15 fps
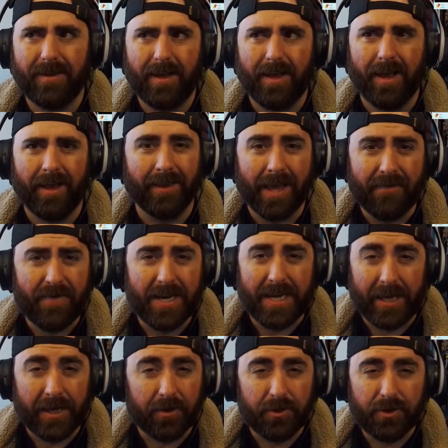11
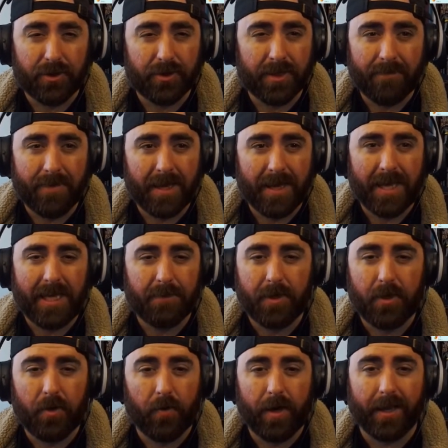years or something. He's been
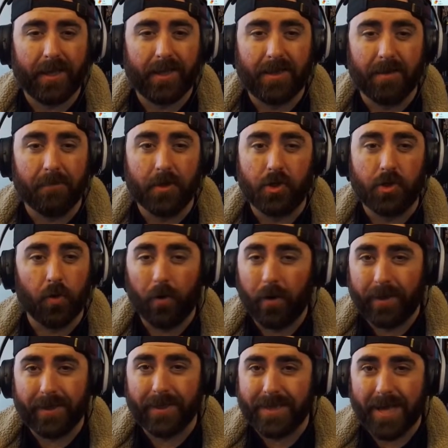doing it like the majority
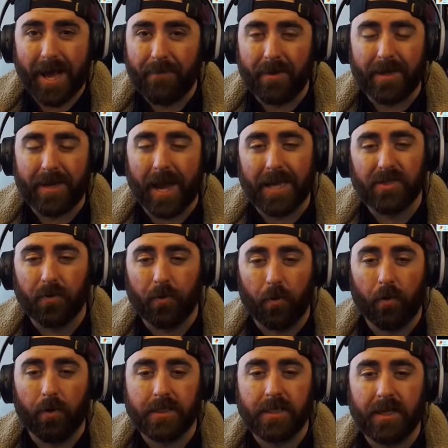of the time the DICE
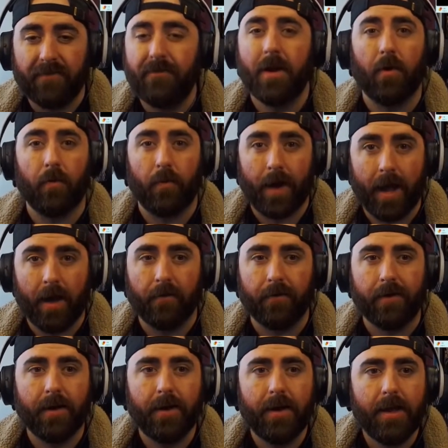Awards have been around.
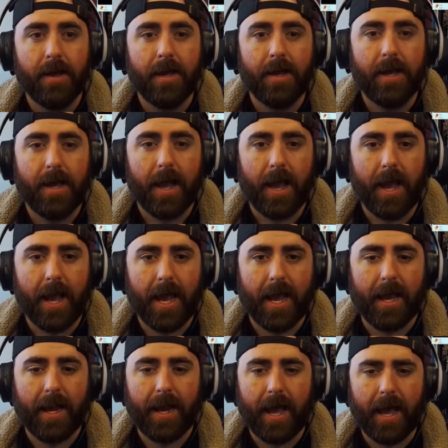
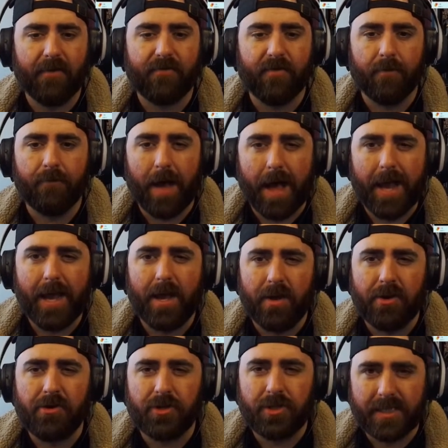And from my
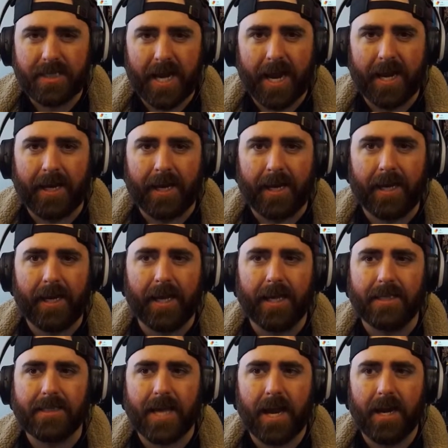understanding,
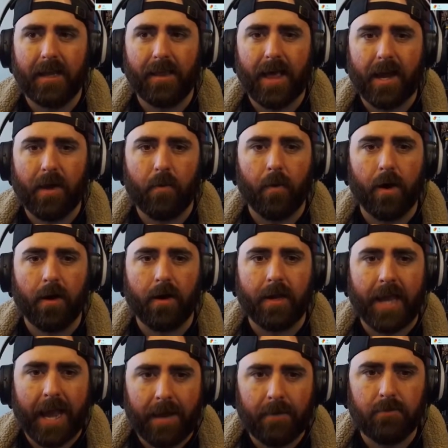it's kind of like where
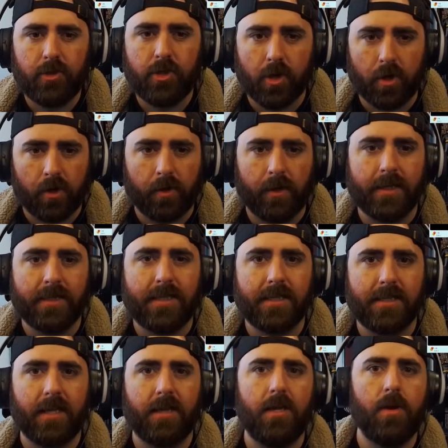games journalists, it's
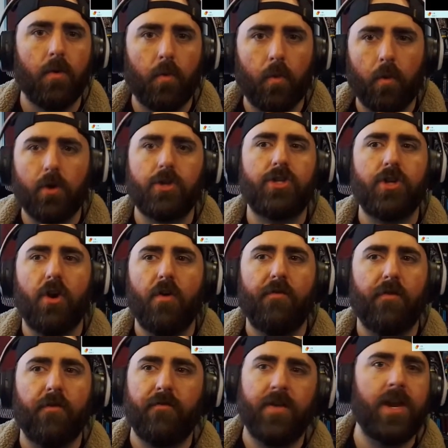like the award show
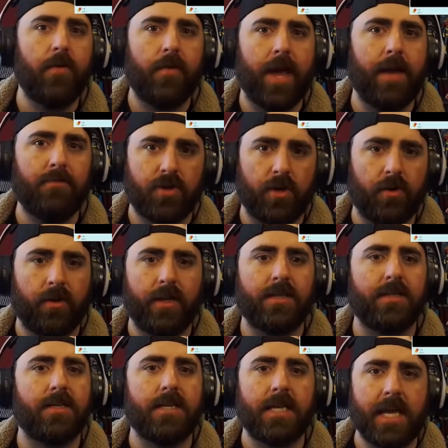for video game
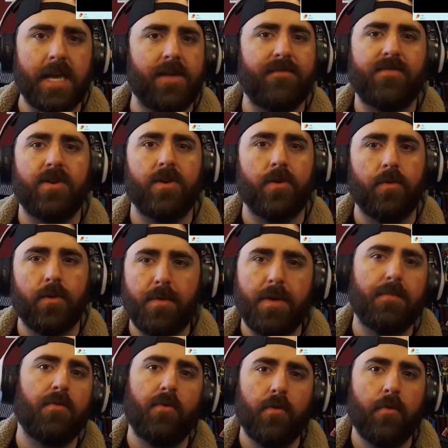journalists to give to the
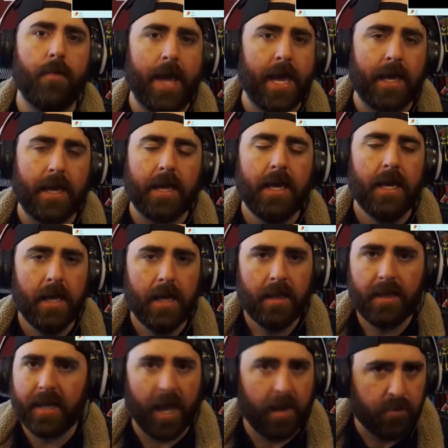people who make the
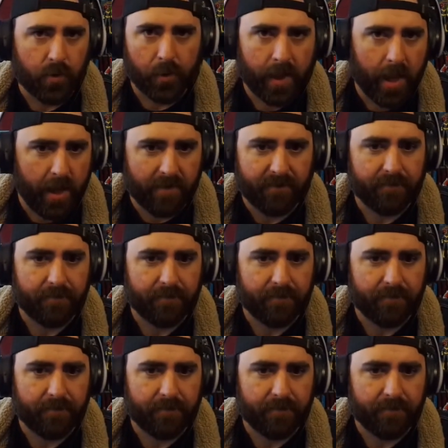games we love.